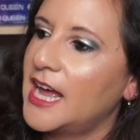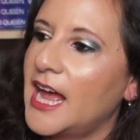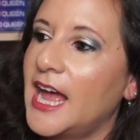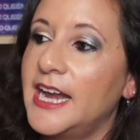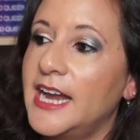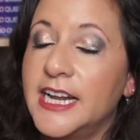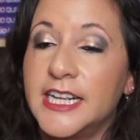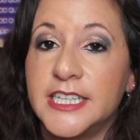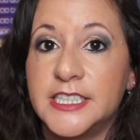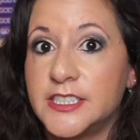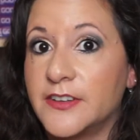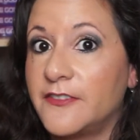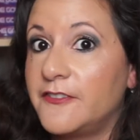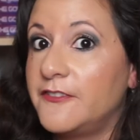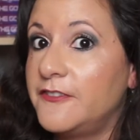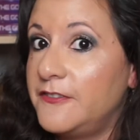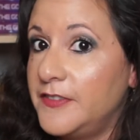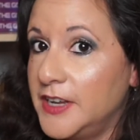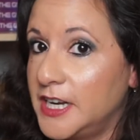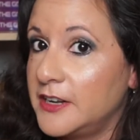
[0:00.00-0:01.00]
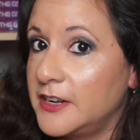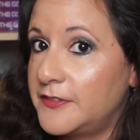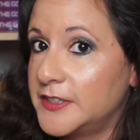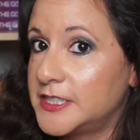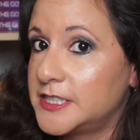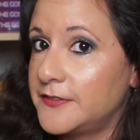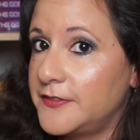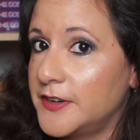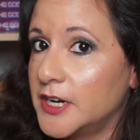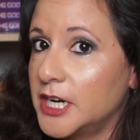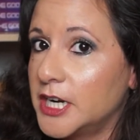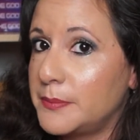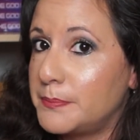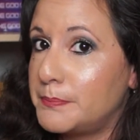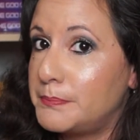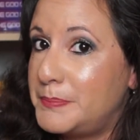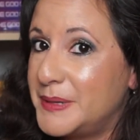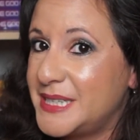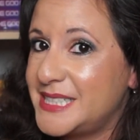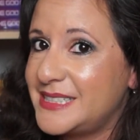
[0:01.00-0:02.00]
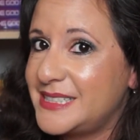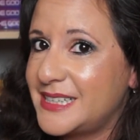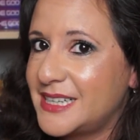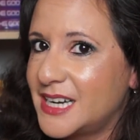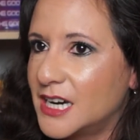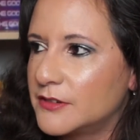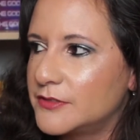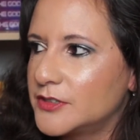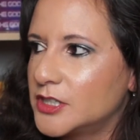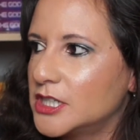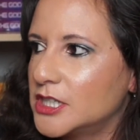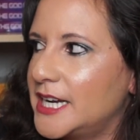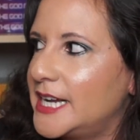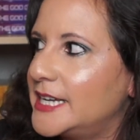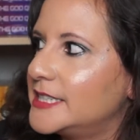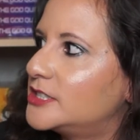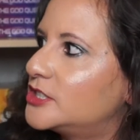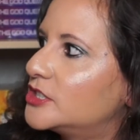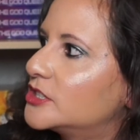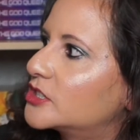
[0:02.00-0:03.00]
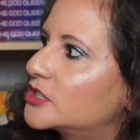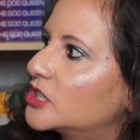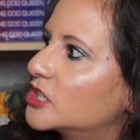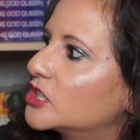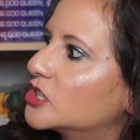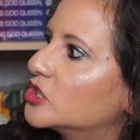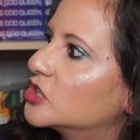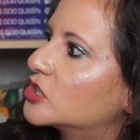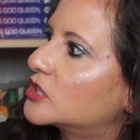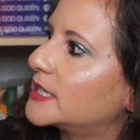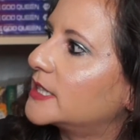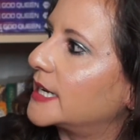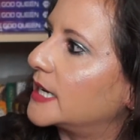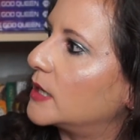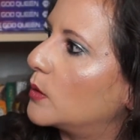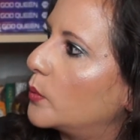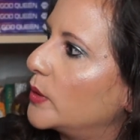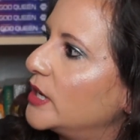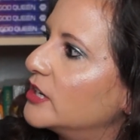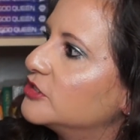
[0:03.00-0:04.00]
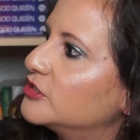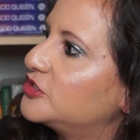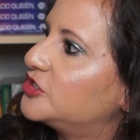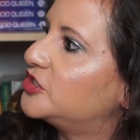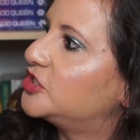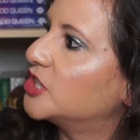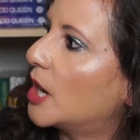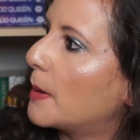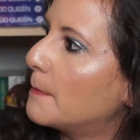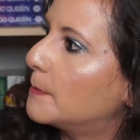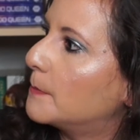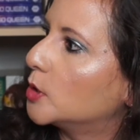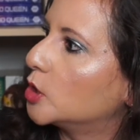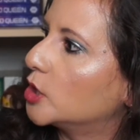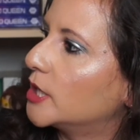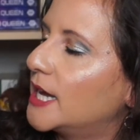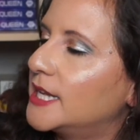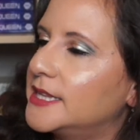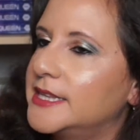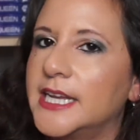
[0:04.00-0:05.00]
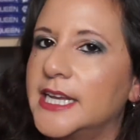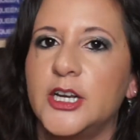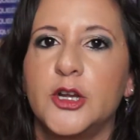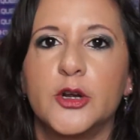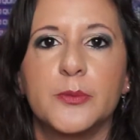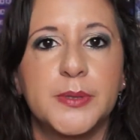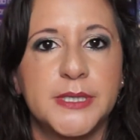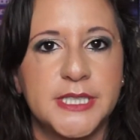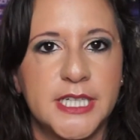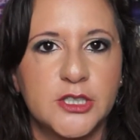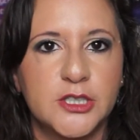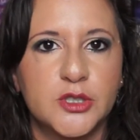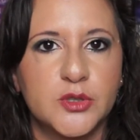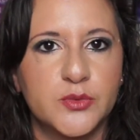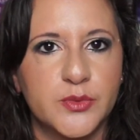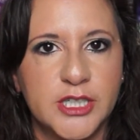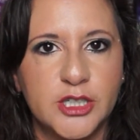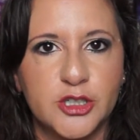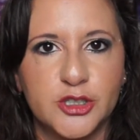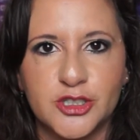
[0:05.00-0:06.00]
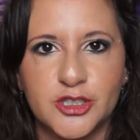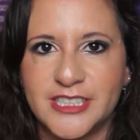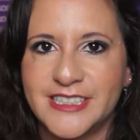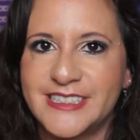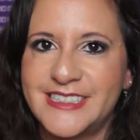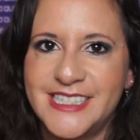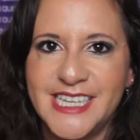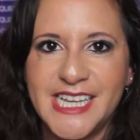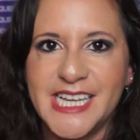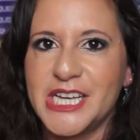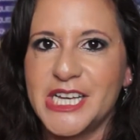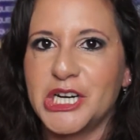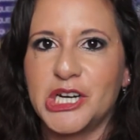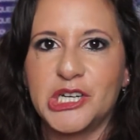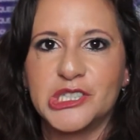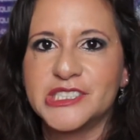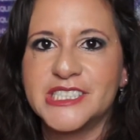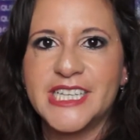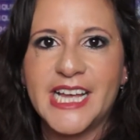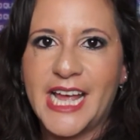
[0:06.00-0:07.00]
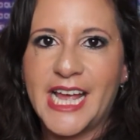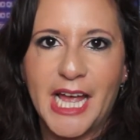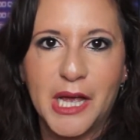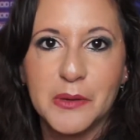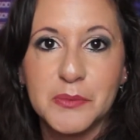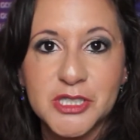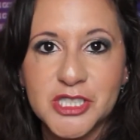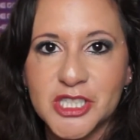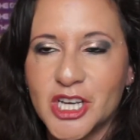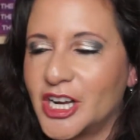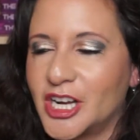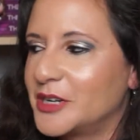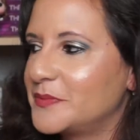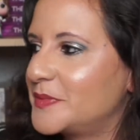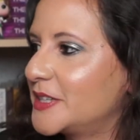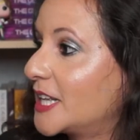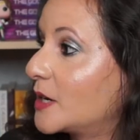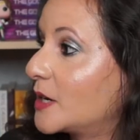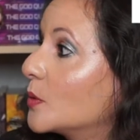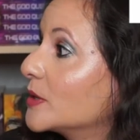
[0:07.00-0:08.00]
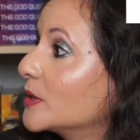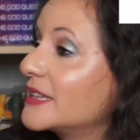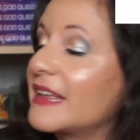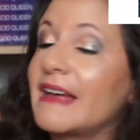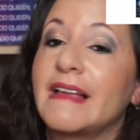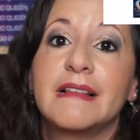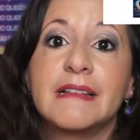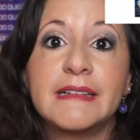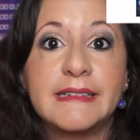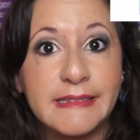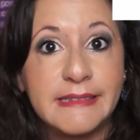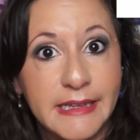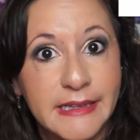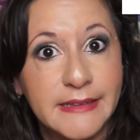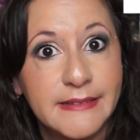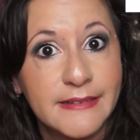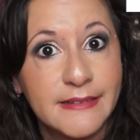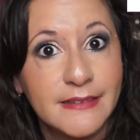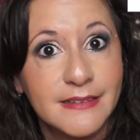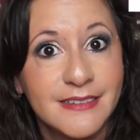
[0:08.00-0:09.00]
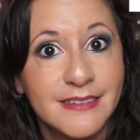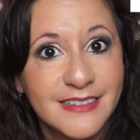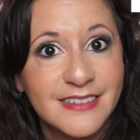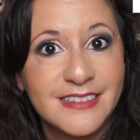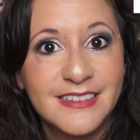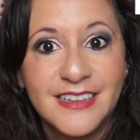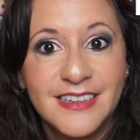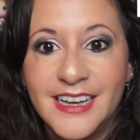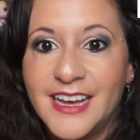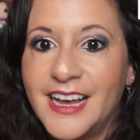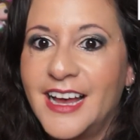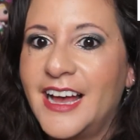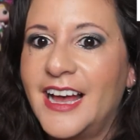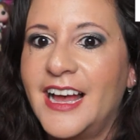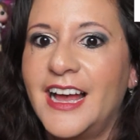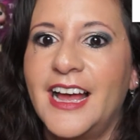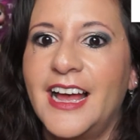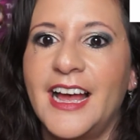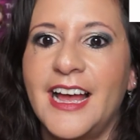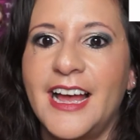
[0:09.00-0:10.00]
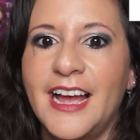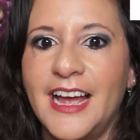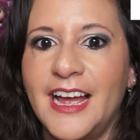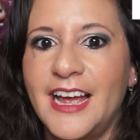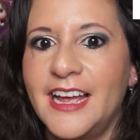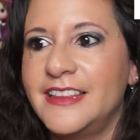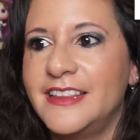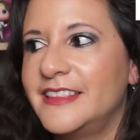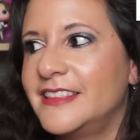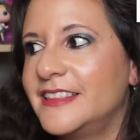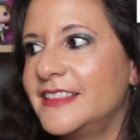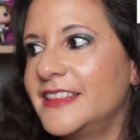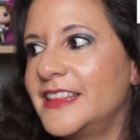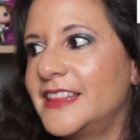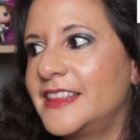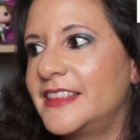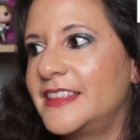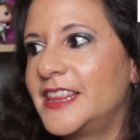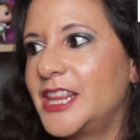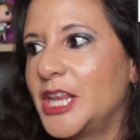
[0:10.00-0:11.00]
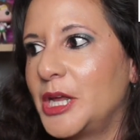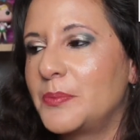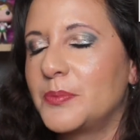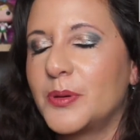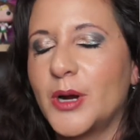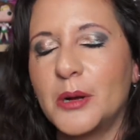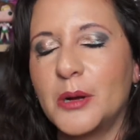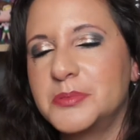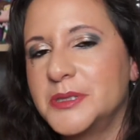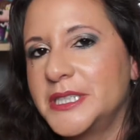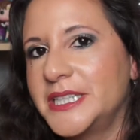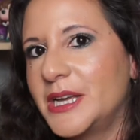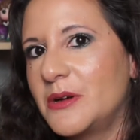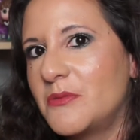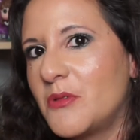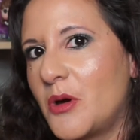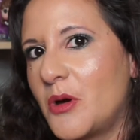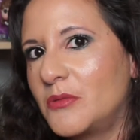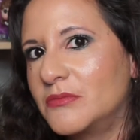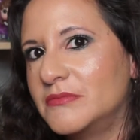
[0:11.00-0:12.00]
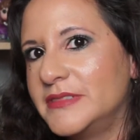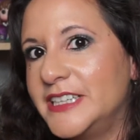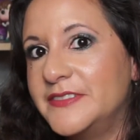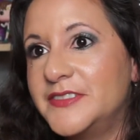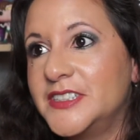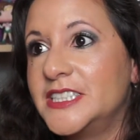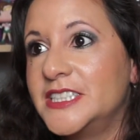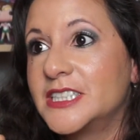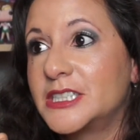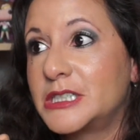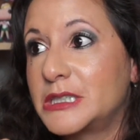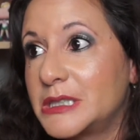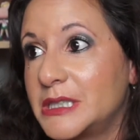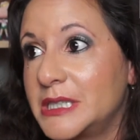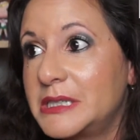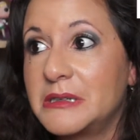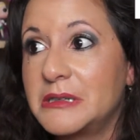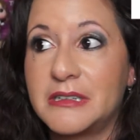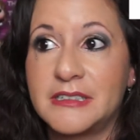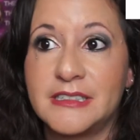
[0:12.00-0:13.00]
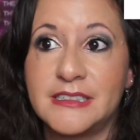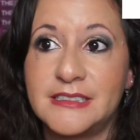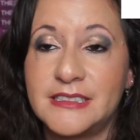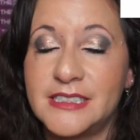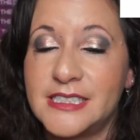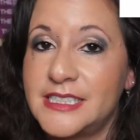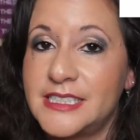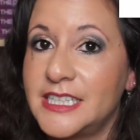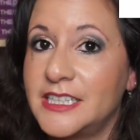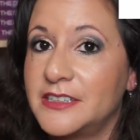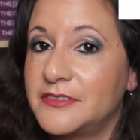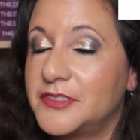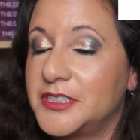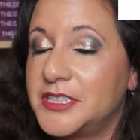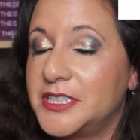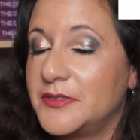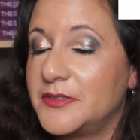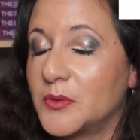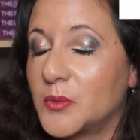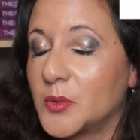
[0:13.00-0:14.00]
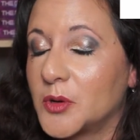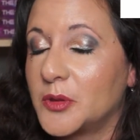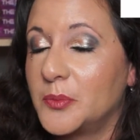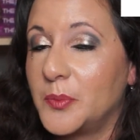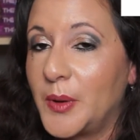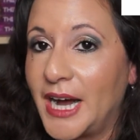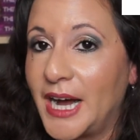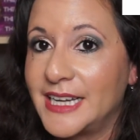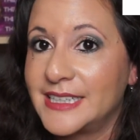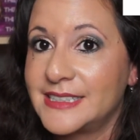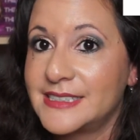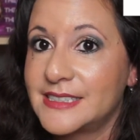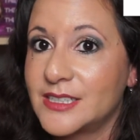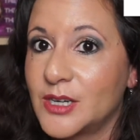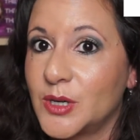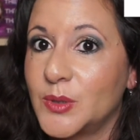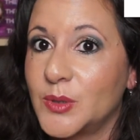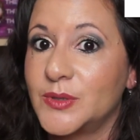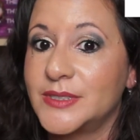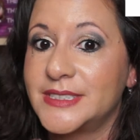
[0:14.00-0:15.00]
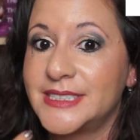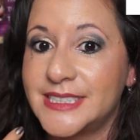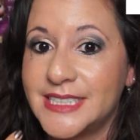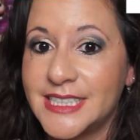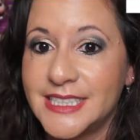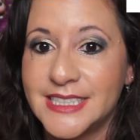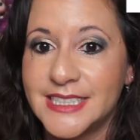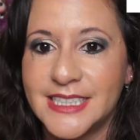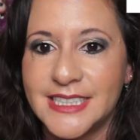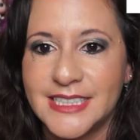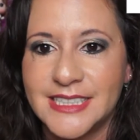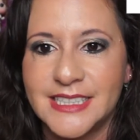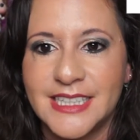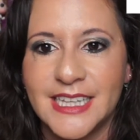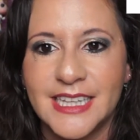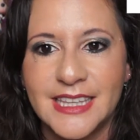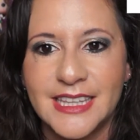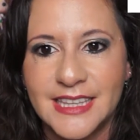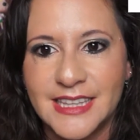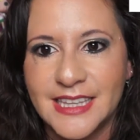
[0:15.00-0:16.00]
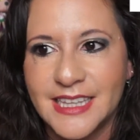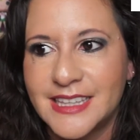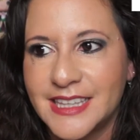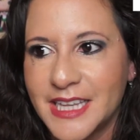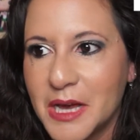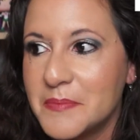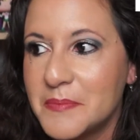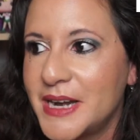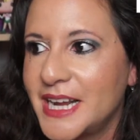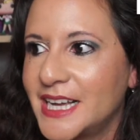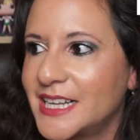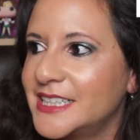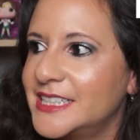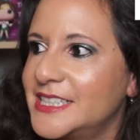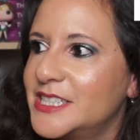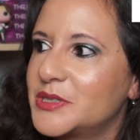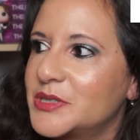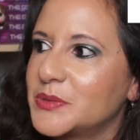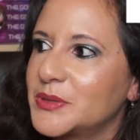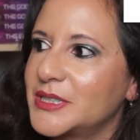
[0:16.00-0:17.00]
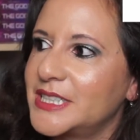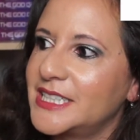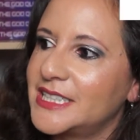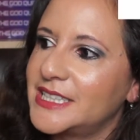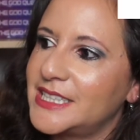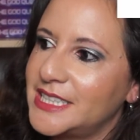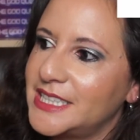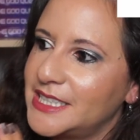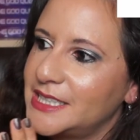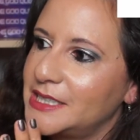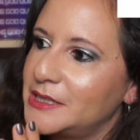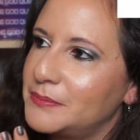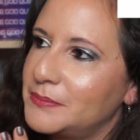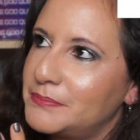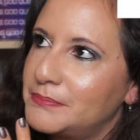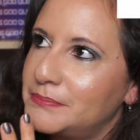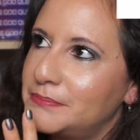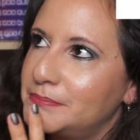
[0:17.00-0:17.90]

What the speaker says: and if it's a very busy cover, it's just going to look like a weird jumble. And then your potential reader is going to see it on, say, Amazon and be what the hell is this? And they probably then won't even click on it to see if it's even worth buying. So the thumbnail is really the